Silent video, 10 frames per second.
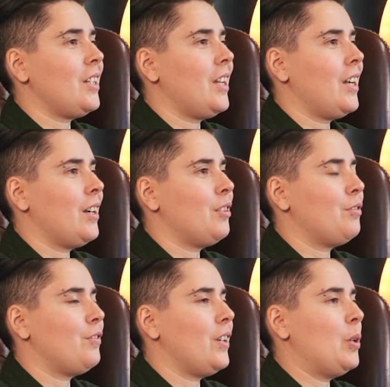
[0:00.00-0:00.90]
going to have
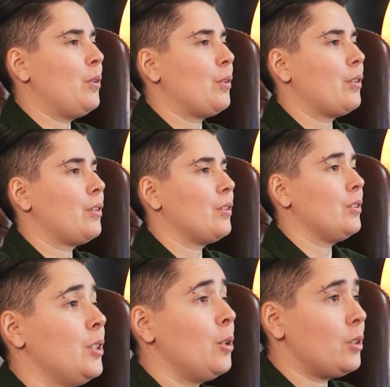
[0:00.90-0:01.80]
both
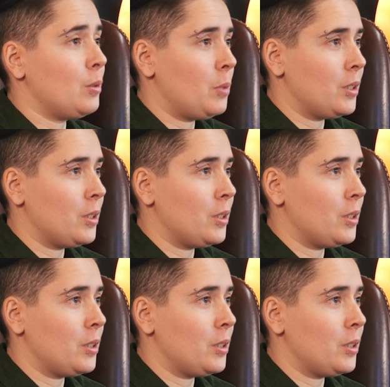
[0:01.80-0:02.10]
local